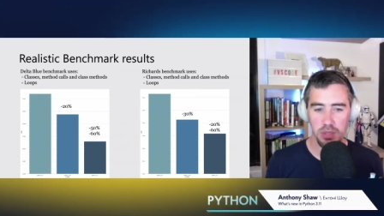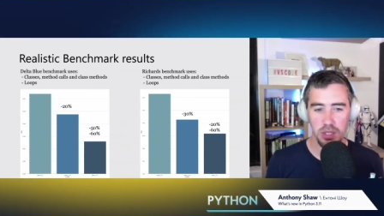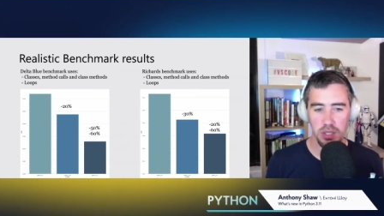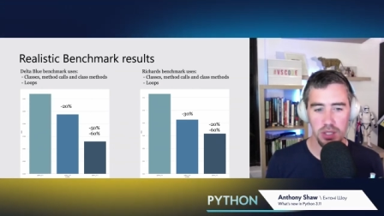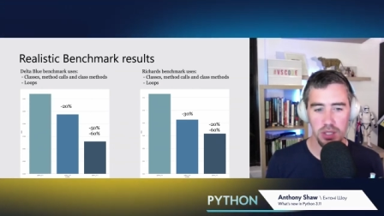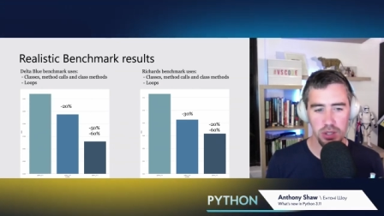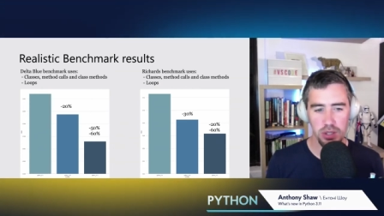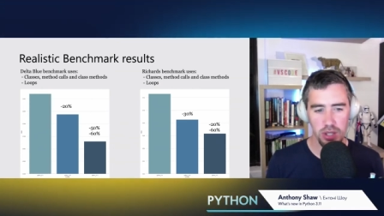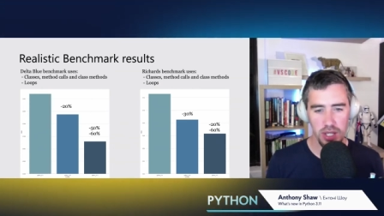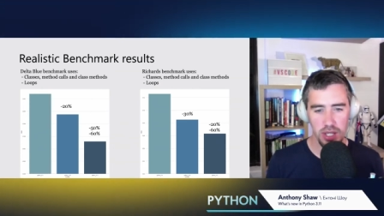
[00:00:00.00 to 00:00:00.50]

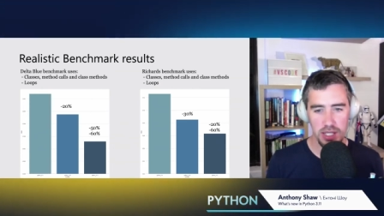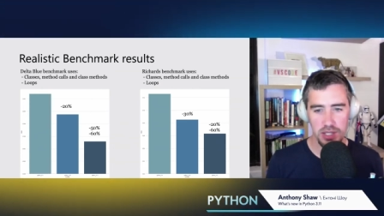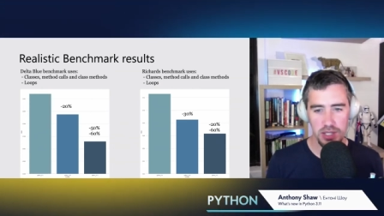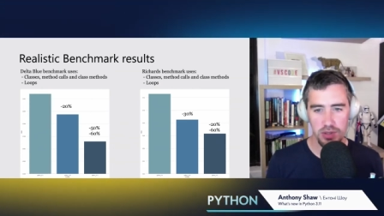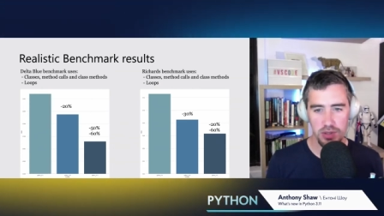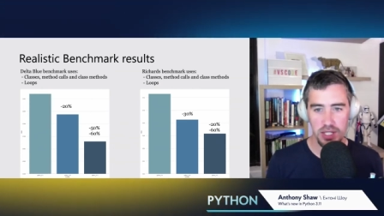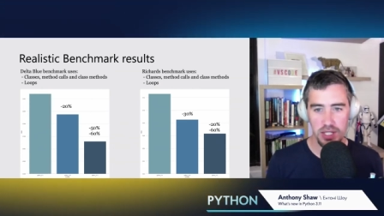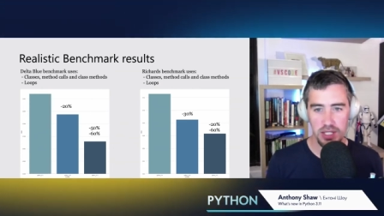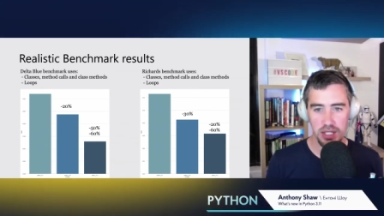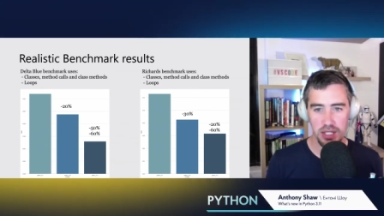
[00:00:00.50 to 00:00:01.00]
not as
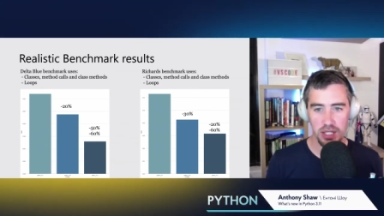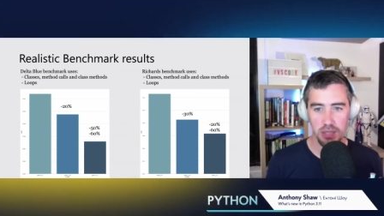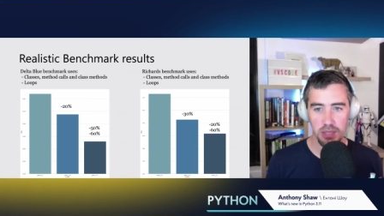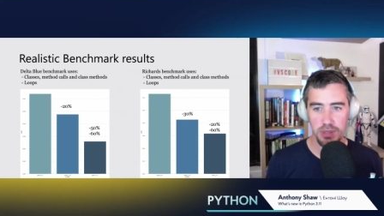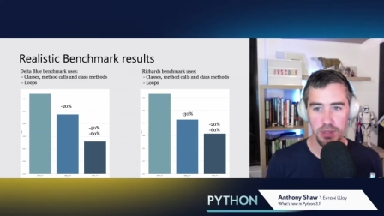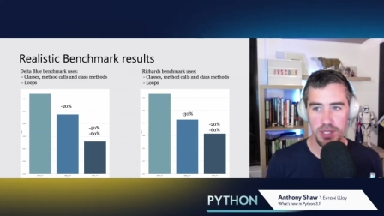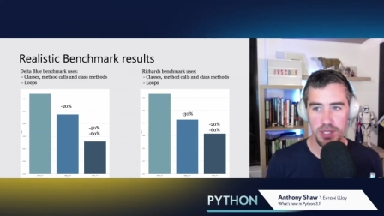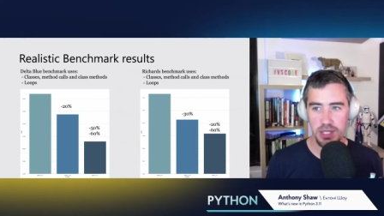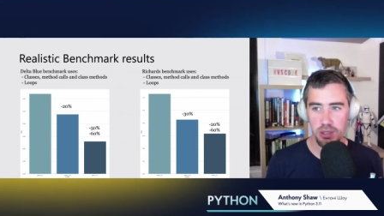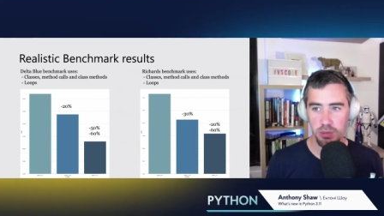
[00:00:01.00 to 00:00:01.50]
drastic,
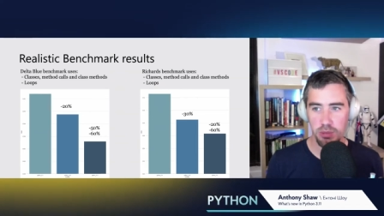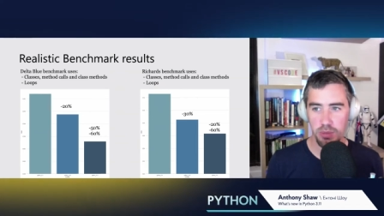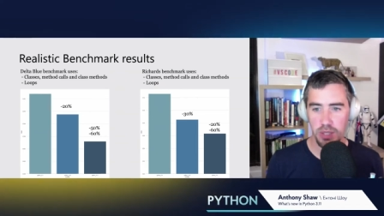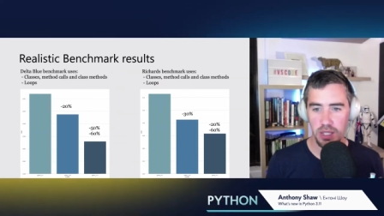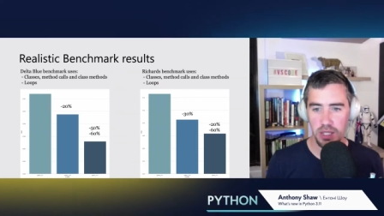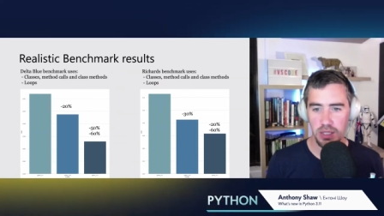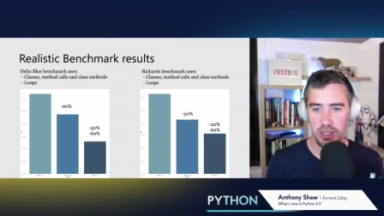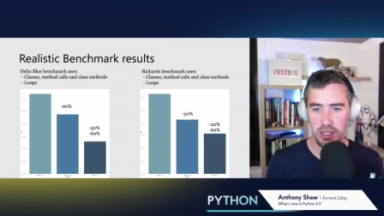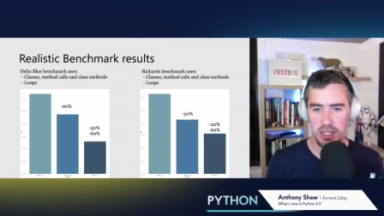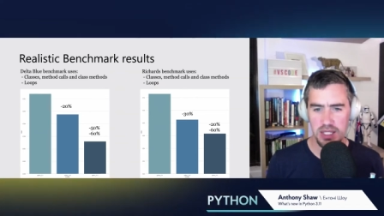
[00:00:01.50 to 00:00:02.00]
but still pretty
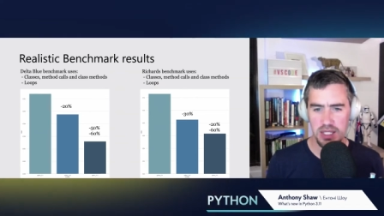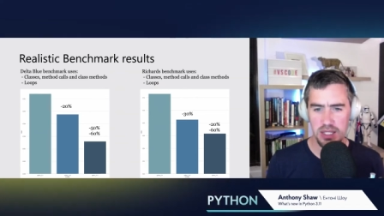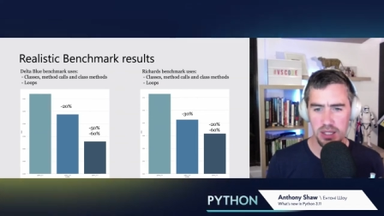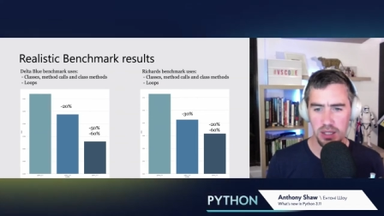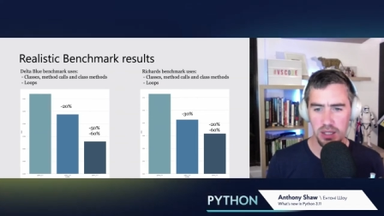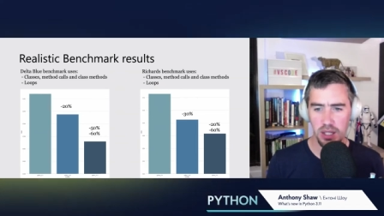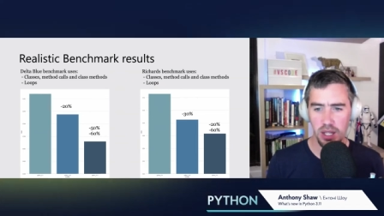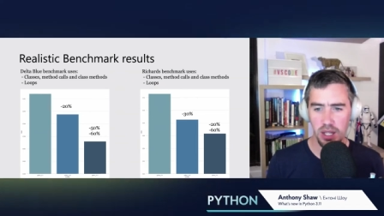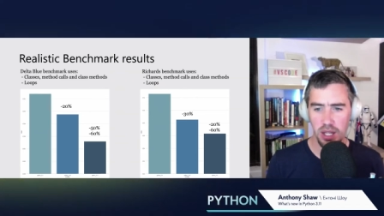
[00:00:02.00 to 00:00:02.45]
decent,